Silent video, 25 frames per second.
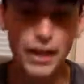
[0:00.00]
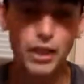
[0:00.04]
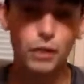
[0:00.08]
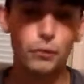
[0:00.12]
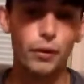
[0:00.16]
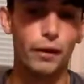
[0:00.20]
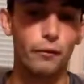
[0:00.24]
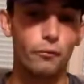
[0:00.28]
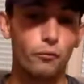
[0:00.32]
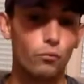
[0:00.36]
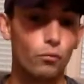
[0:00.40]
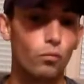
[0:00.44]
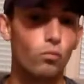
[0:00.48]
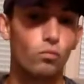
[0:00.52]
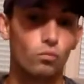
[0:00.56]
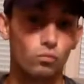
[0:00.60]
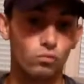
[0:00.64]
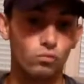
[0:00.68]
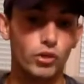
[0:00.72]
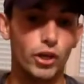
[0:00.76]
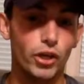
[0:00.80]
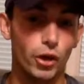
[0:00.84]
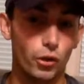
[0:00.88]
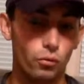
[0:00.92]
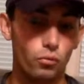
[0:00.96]
the way,
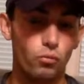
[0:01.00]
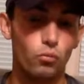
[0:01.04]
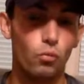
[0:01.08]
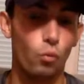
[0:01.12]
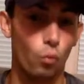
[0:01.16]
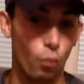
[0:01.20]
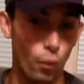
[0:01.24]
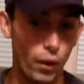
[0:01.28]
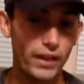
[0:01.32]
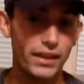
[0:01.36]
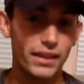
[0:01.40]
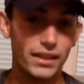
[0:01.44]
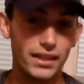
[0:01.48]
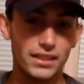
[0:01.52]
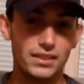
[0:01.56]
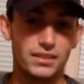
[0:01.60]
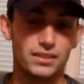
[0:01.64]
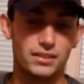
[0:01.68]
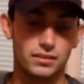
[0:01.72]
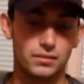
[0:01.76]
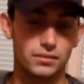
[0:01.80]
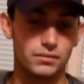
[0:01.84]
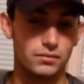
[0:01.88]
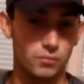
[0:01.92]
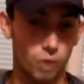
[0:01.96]
when
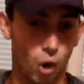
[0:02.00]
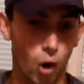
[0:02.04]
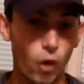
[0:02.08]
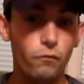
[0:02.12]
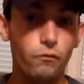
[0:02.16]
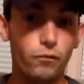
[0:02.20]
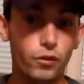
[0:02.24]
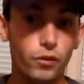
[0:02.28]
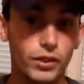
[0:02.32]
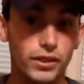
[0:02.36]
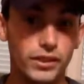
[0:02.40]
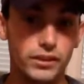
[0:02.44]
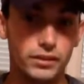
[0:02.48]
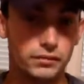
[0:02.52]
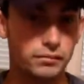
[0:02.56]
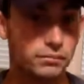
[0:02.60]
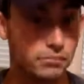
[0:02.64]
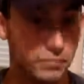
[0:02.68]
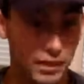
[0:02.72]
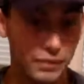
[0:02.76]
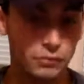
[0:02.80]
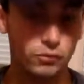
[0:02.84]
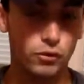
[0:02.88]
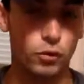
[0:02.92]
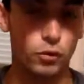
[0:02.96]
this, hopefully
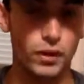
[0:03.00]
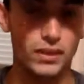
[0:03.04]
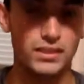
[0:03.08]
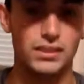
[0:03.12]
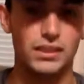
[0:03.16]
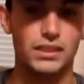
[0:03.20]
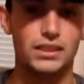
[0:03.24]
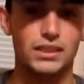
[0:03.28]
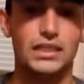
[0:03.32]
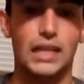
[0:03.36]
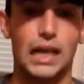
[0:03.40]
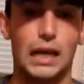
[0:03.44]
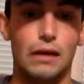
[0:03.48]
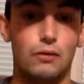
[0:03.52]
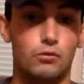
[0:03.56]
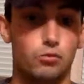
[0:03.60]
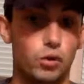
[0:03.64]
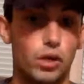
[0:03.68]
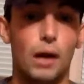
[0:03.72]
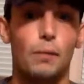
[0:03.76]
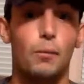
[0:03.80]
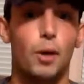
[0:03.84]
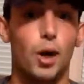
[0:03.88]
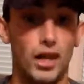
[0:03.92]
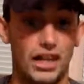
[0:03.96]
the rest of these games
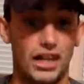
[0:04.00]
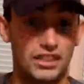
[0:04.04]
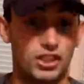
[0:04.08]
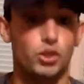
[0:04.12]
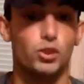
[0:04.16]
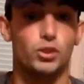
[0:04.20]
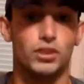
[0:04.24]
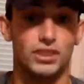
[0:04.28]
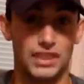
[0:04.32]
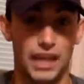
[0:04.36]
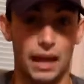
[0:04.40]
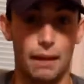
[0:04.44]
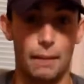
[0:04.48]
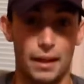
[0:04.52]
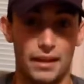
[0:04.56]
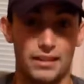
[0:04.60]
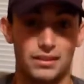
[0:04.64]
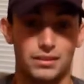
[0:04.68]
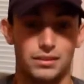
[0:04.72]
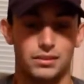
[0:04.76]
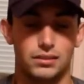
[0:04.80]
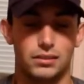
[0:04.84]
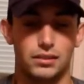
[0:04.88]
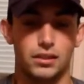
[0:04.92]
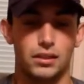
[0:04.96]
will come on as soon as the game
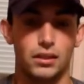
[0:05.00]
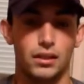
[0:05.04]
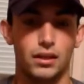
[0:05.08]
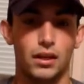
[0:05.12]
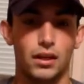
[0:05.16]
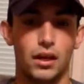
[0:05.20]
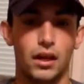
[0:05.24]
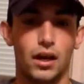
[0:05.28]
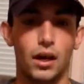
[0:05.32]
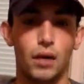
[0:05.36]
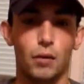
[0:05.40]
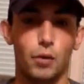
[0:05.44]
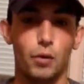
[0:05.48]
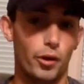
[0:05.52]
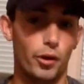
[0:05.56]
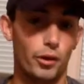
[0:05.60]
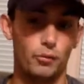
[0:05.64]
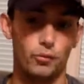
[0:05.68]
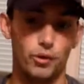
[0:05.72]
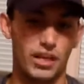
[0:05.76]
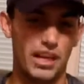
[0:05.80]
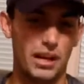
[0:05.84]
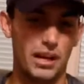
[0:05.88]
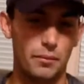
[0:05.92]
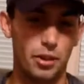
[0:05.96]
ends.
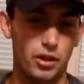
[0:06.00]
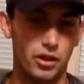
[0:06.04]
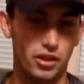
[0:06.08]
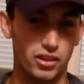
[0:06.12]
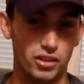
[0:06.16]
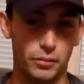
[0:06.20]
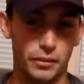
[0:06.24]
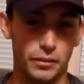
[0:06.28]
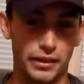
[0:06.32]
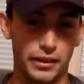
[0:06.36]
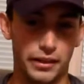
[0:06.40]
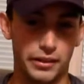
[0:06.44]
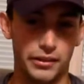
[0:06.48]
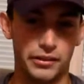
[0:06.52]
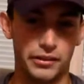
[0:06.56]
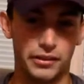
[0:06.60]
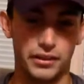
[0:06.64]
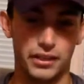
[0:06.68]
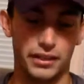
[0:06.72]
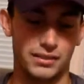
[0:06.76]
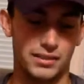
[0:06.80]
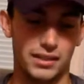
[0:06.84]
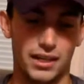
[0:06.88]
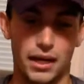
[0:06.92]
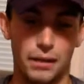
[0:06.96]
We came on a little bit
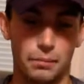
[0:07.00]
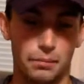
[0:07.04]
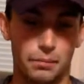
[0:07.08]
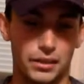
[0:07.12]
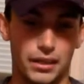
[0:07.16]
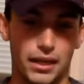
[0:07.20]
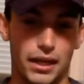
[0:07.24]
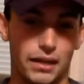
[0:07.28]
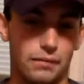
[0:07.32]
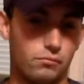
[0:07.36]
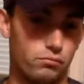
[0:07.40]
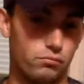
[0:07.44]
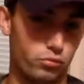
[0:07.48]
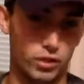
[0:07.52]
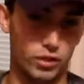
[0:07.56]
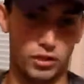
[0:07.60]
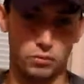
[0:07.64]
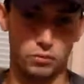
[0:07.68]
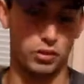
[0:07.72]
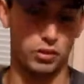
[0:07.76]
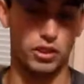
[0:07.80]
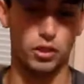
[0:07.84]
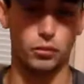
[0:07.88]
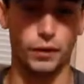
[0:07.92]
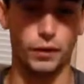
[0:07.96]
late tonight, but again,
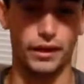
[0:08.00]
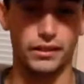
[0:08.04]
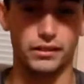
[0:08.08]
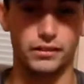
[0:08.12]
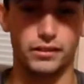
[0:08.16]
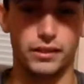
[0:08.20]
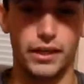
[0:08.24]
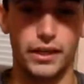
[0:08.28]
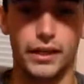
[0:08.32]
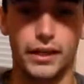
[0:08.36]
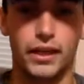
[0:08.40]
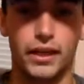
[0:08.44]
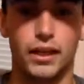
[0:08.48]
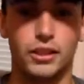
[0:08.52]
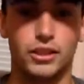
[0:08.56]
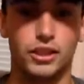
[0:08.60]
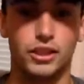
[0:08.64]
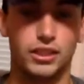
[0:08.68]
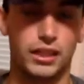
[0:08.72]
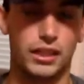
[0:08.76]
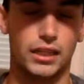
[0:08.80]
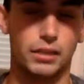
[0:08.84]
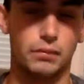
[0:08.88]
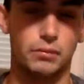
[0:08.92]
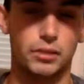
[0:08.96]
with the rain delay,
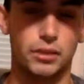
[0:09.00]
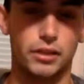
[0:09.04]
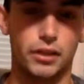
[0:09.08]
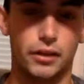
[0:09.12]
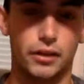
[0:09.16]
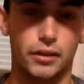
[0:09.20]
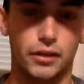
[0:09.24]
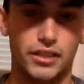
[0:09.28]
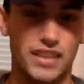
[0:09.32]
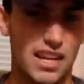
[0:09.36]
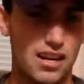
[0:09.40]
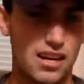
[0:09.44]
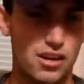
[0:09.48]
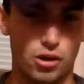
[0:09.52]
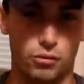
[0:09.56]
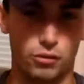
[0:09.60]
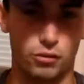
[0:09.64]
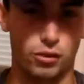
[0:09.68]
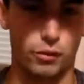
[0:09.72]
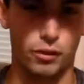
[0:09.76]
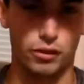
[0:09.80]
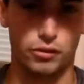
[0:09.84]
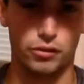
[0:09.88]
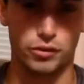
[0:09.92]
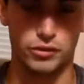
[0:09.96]
just had to be how it is. I don't know what
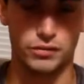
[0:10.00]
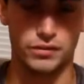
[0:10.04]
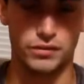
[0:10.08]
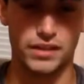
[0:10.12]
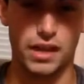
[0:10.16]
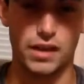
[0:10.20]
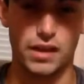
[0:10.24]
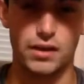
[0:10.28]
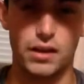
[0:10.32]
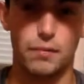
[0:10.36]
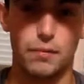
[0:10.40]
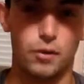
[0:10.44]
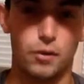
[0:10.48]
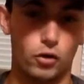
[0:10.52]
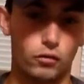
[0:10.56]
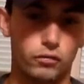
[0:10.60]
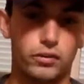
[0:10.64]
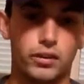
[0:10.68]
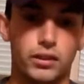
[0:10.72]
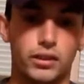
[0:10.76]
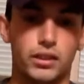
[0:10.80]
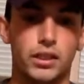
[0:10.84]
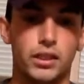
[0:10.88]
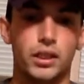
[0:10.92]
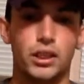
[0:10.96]
the weather is for Saturday, but
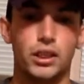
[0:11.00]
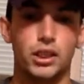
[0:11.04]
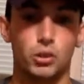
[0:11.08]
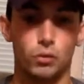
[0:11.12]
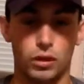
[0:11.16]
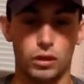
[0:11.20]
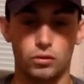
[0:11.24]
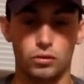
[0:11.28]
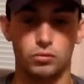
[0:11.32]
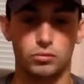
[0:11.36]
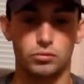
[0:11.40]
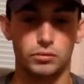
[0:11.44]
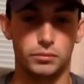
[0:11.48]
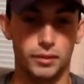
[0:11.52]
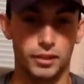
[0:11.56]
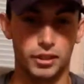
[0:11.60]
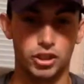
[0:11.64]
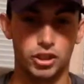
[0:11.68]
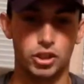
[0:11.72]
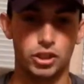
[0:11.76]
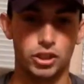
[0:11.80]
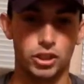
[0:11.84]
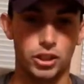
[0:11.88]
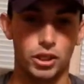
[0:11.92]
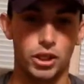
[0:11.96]
hopefully the weather will be
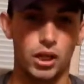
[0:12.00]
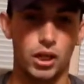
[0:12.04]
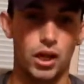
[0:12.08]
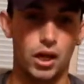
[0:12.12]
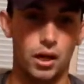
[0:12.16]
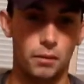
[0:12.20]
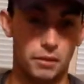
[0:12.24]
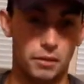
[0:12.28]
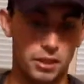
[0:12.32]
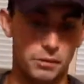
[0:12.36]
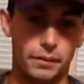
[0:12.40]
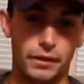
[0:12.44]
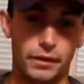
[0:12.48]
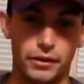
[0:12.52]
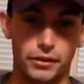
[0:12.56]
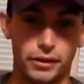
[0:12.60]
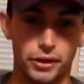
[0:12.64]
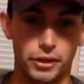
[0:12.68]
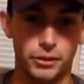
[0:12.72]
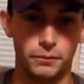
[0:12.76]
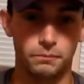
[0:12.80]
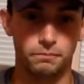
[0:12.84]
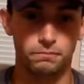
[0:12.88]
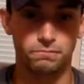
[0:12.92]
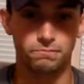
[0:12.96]
much better
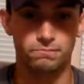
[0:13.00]
here.